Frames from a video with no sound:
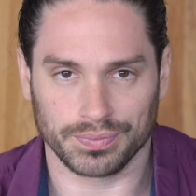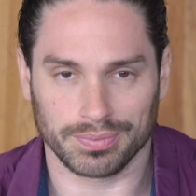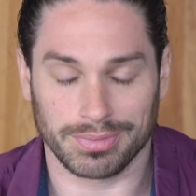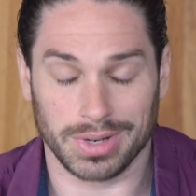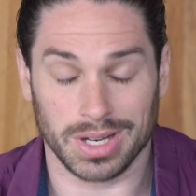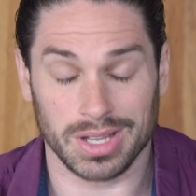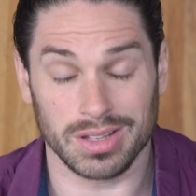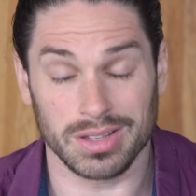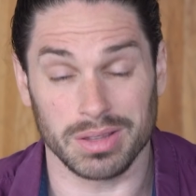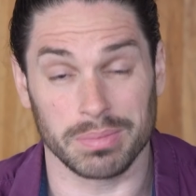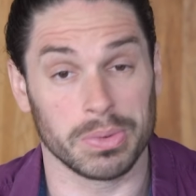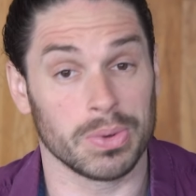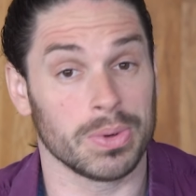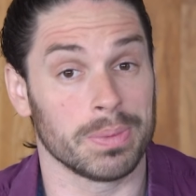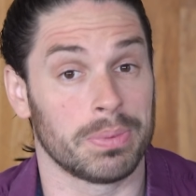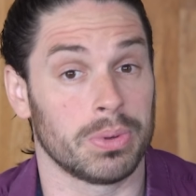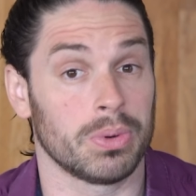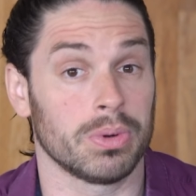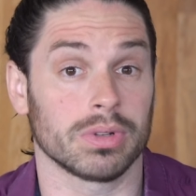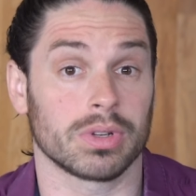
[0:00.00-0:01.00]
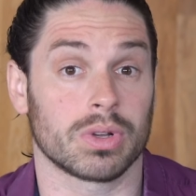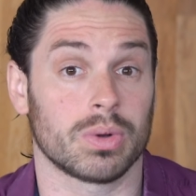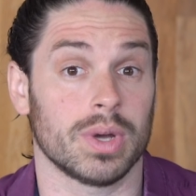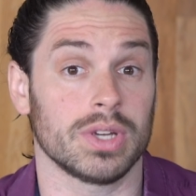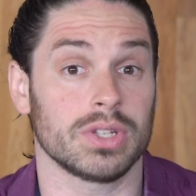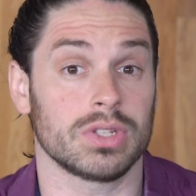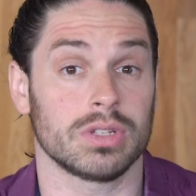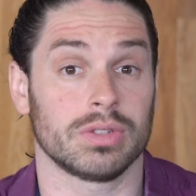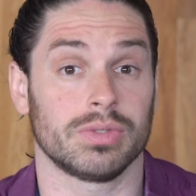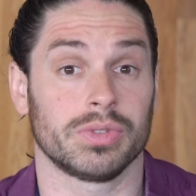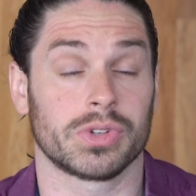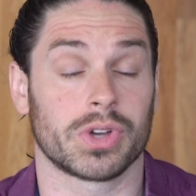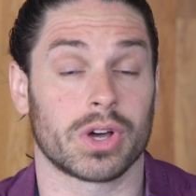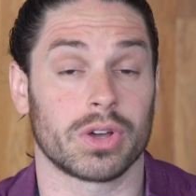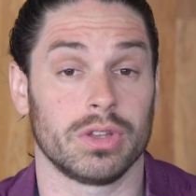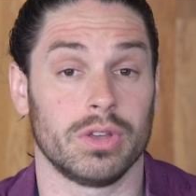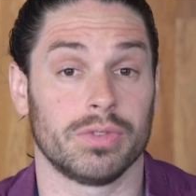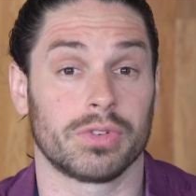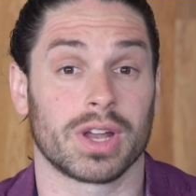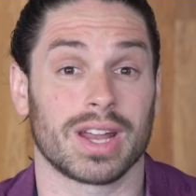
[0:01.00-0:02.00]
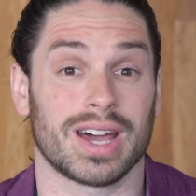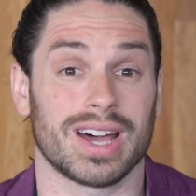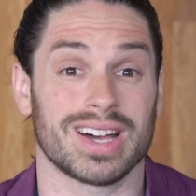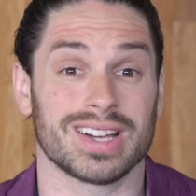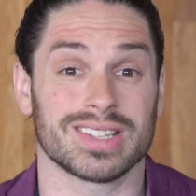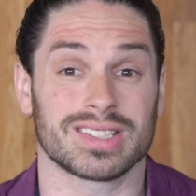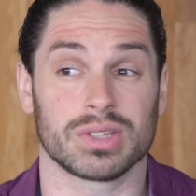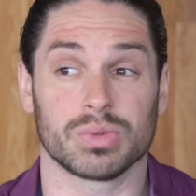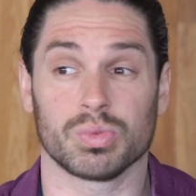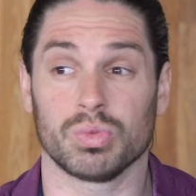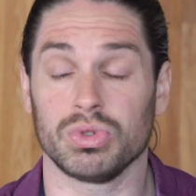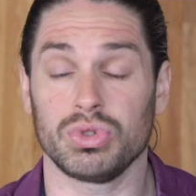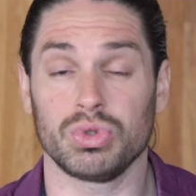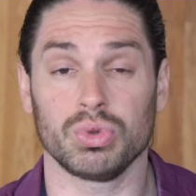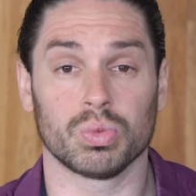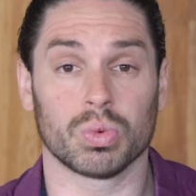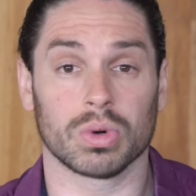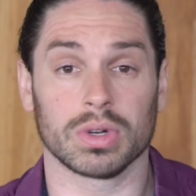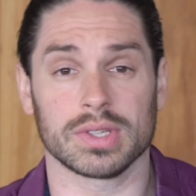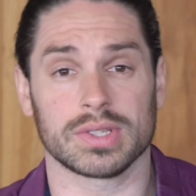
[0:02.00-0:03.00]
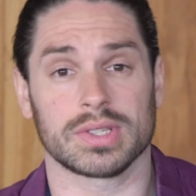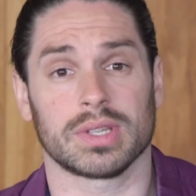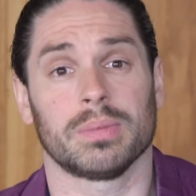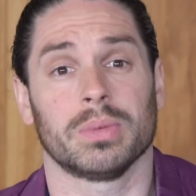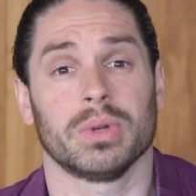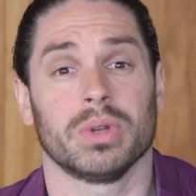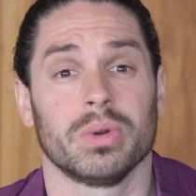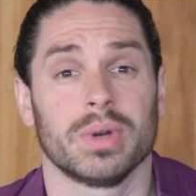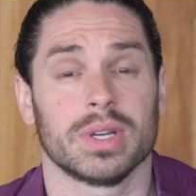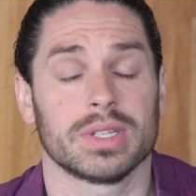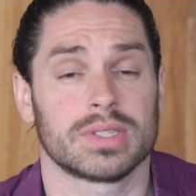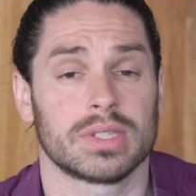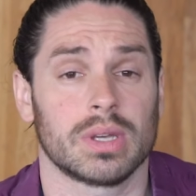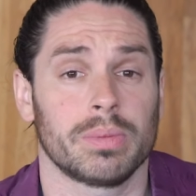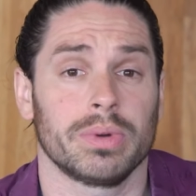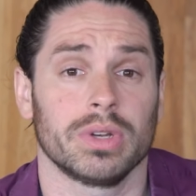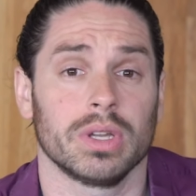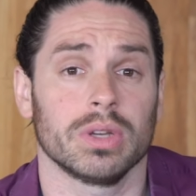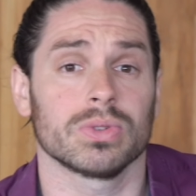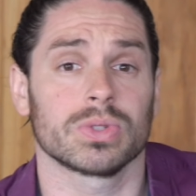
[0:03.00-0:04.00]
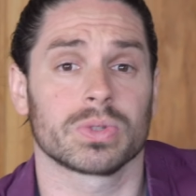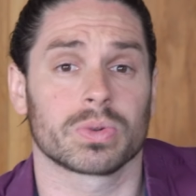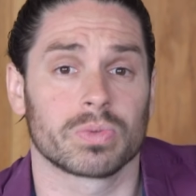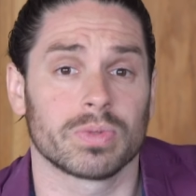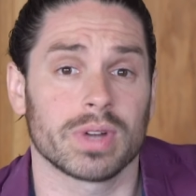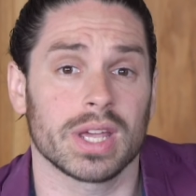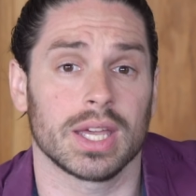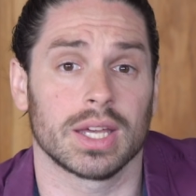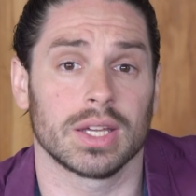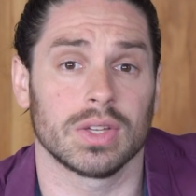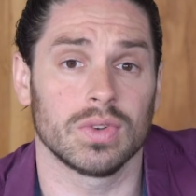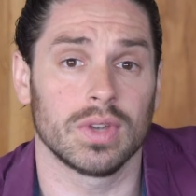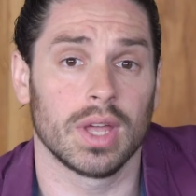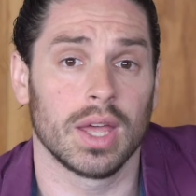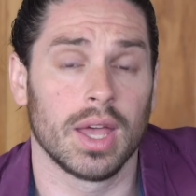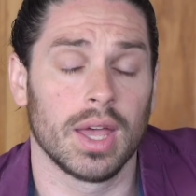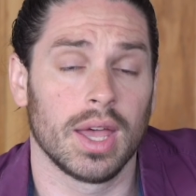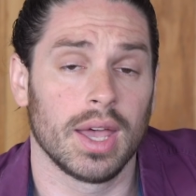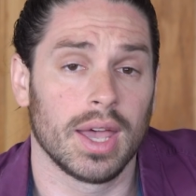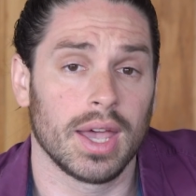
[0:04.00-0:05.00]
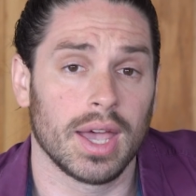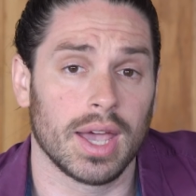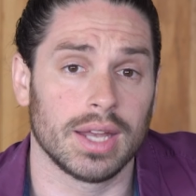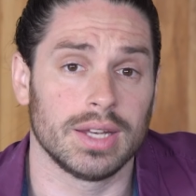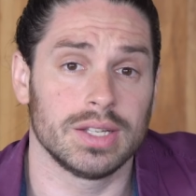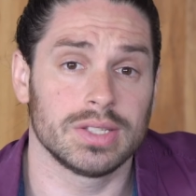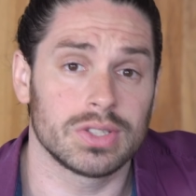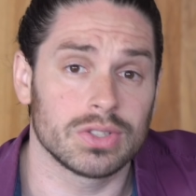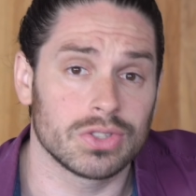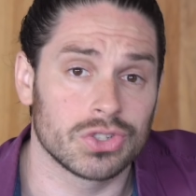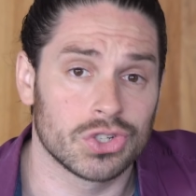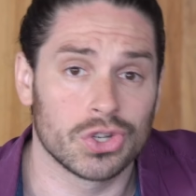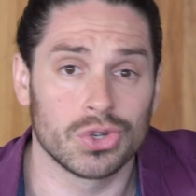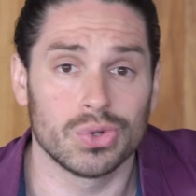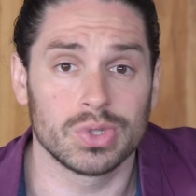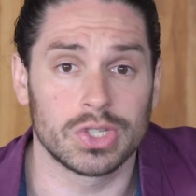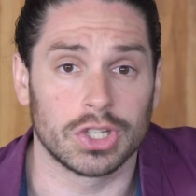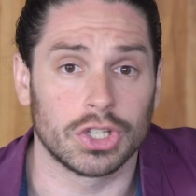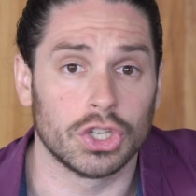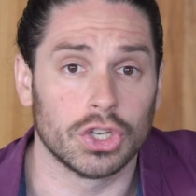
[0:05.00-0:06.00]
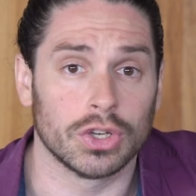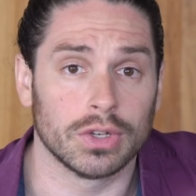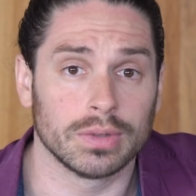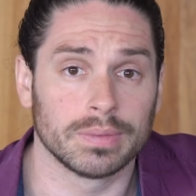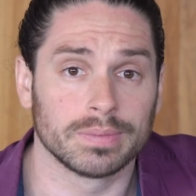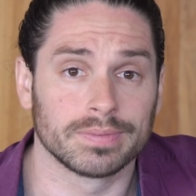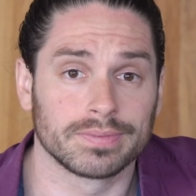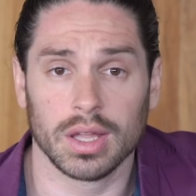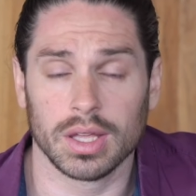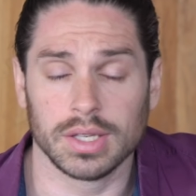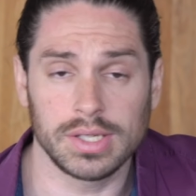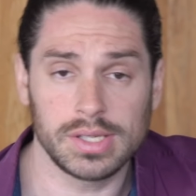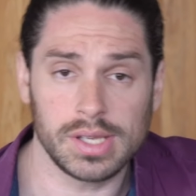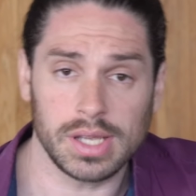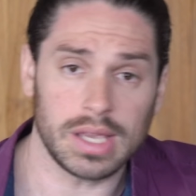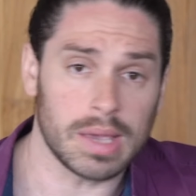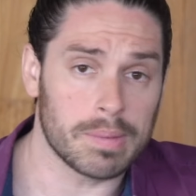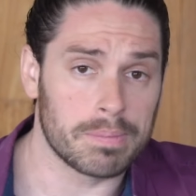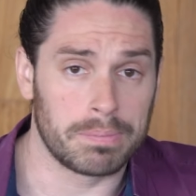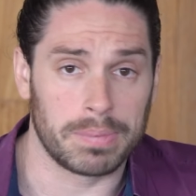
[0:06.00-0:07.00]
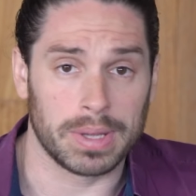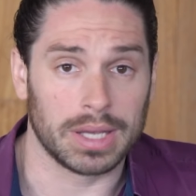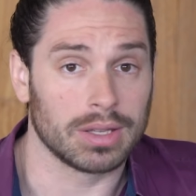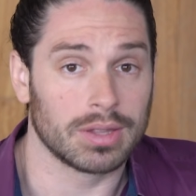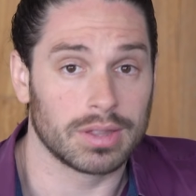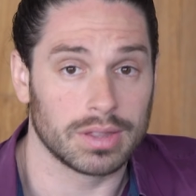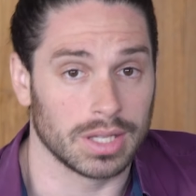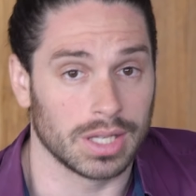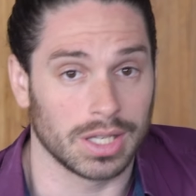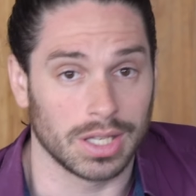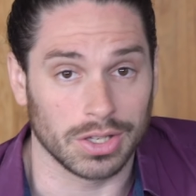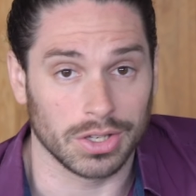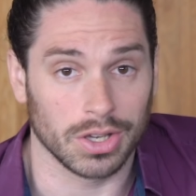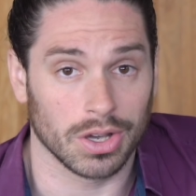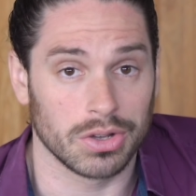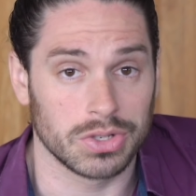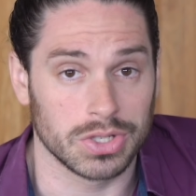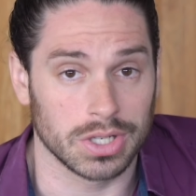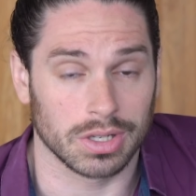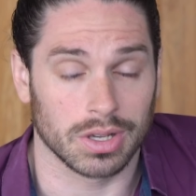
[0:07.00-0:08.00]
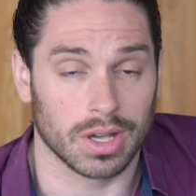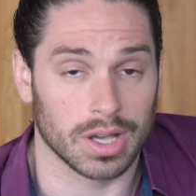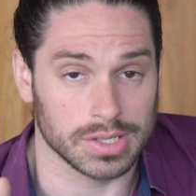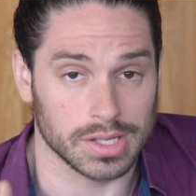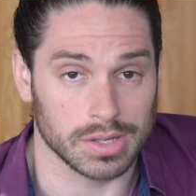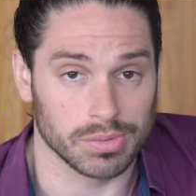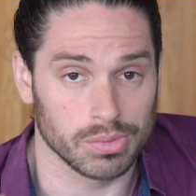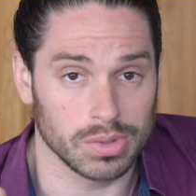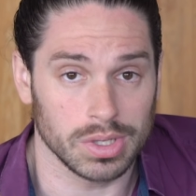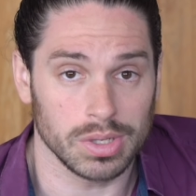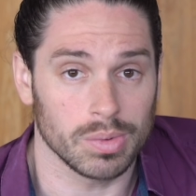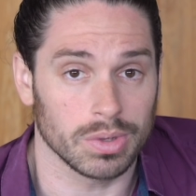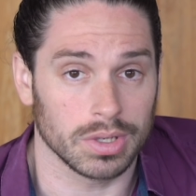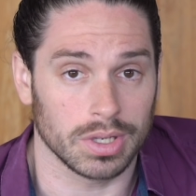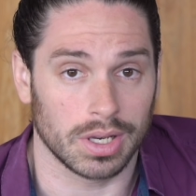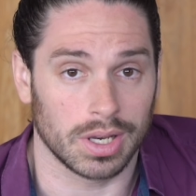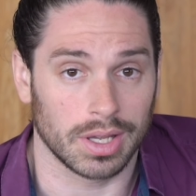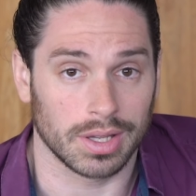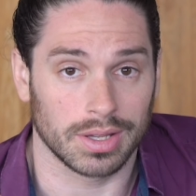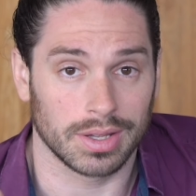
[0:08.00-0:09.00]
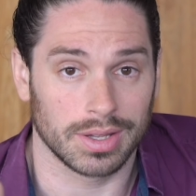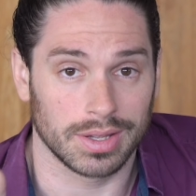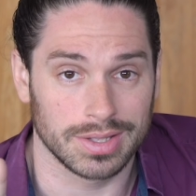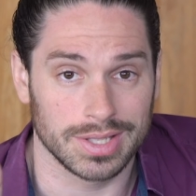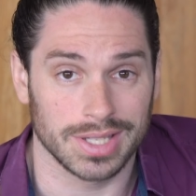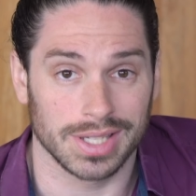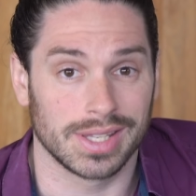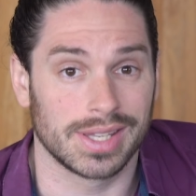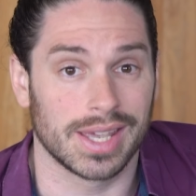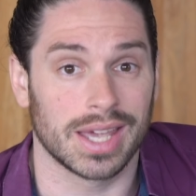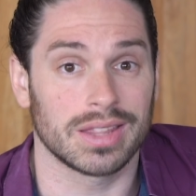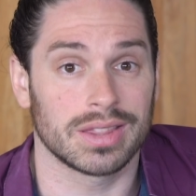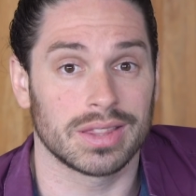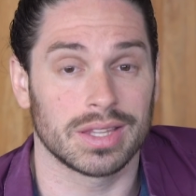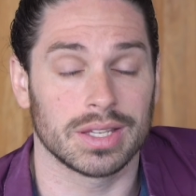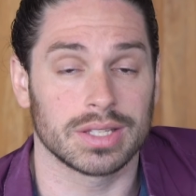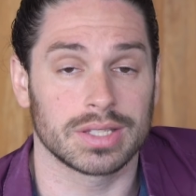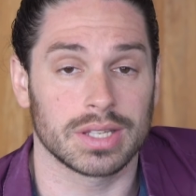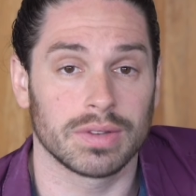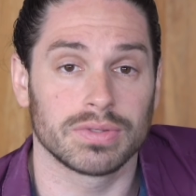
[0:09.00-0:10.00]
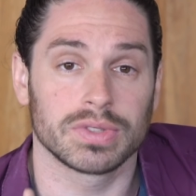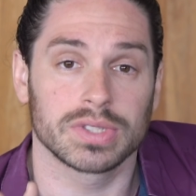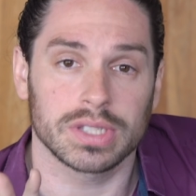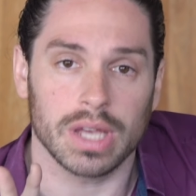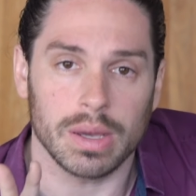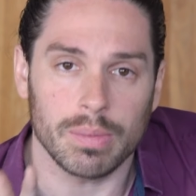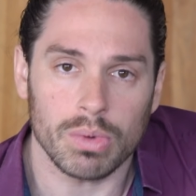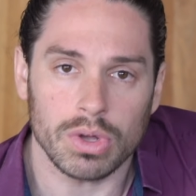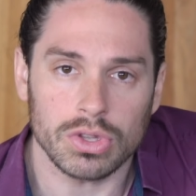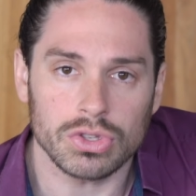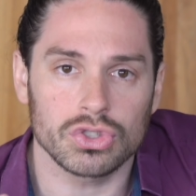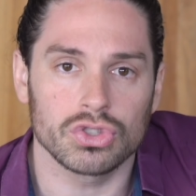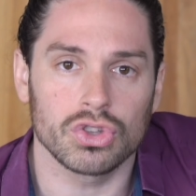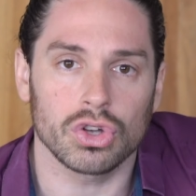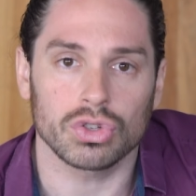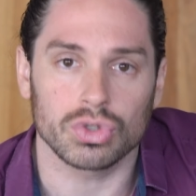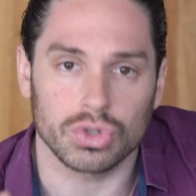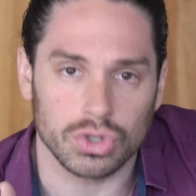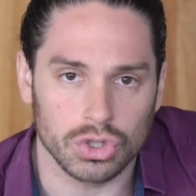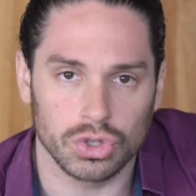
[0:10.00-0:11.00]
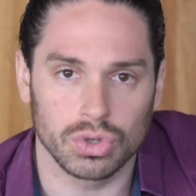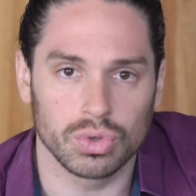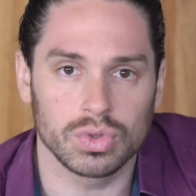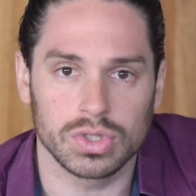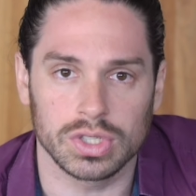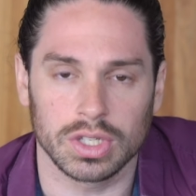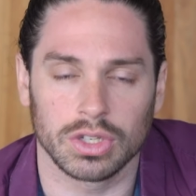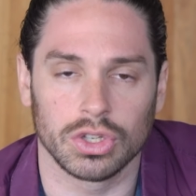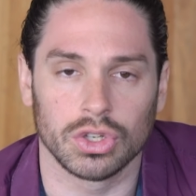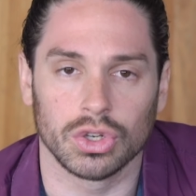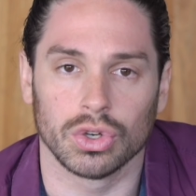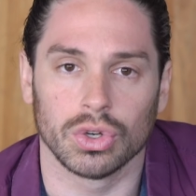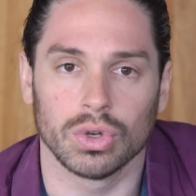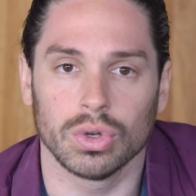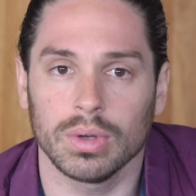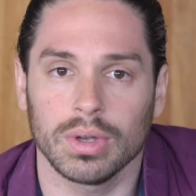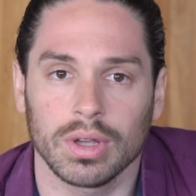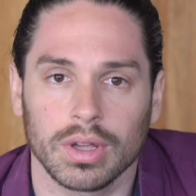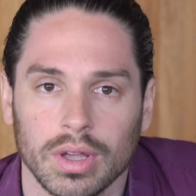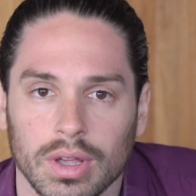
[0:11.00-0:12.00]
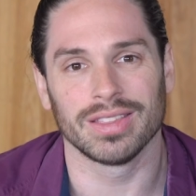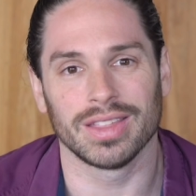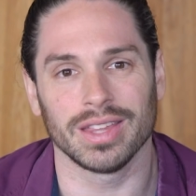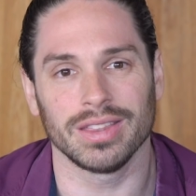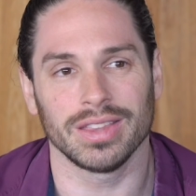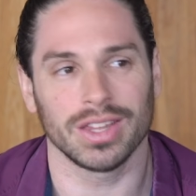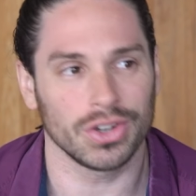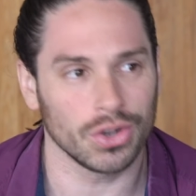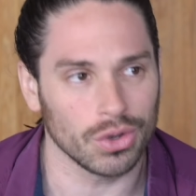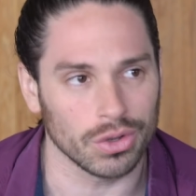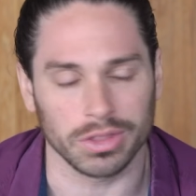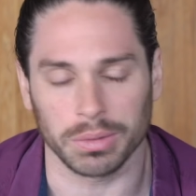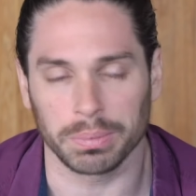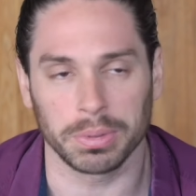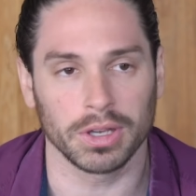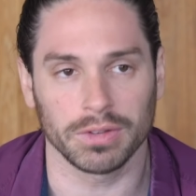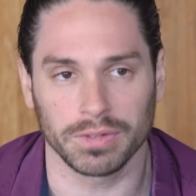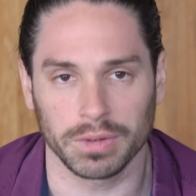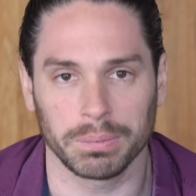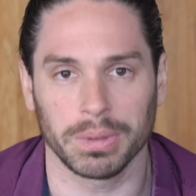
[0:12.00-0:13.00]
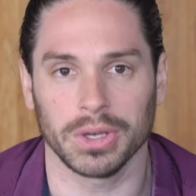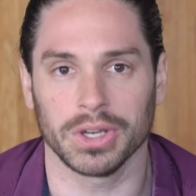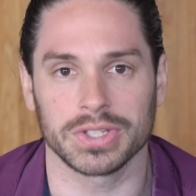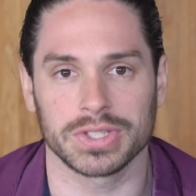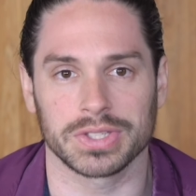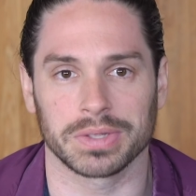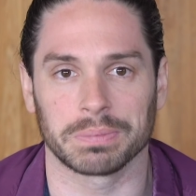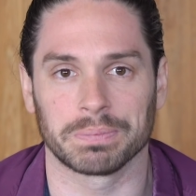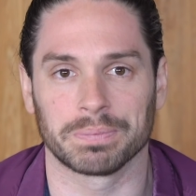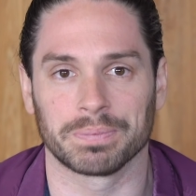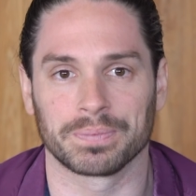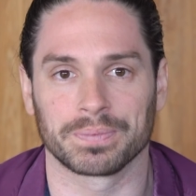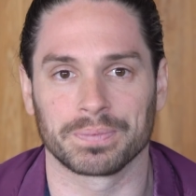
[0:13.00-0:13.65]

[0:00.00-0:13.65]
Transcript: But I think the more important question you've got to ask is, would you want someone who has someone else around and isn't choosing you? This is like a big thing in coaching, guys. I really want you to get this. If someone's not choosing you, then they're not the perfect person.